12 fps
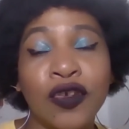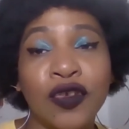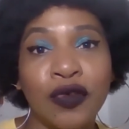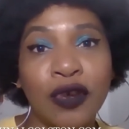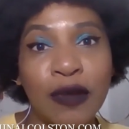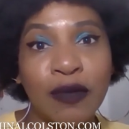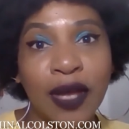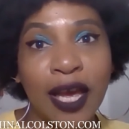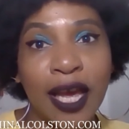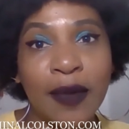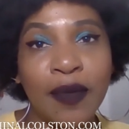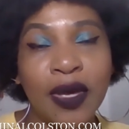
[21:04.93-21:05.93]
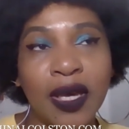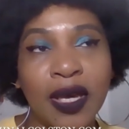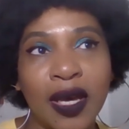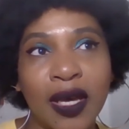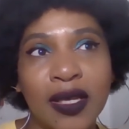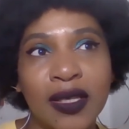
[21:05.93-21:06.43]
your screenplay,
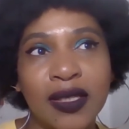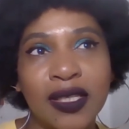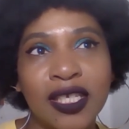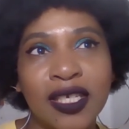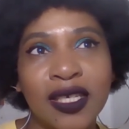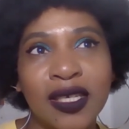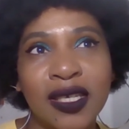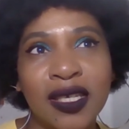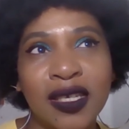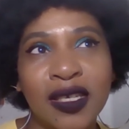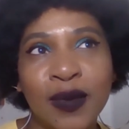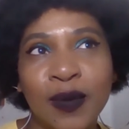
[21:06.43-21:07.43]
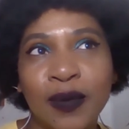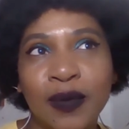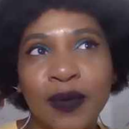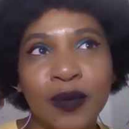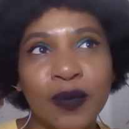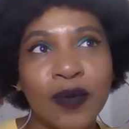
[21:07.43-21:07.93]
because
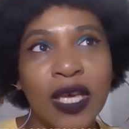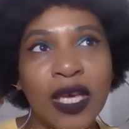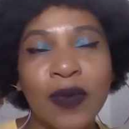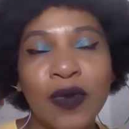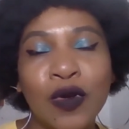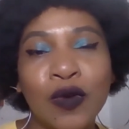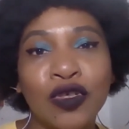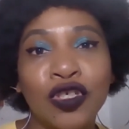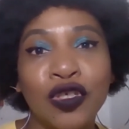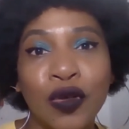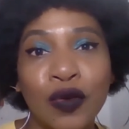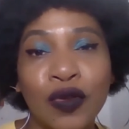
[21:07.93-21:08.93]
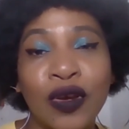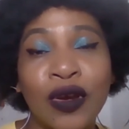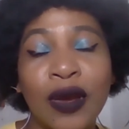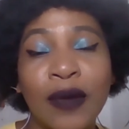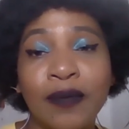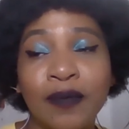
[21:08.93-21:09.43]
people will show
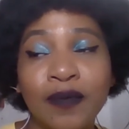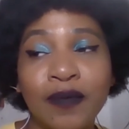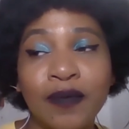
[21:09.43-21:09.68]
their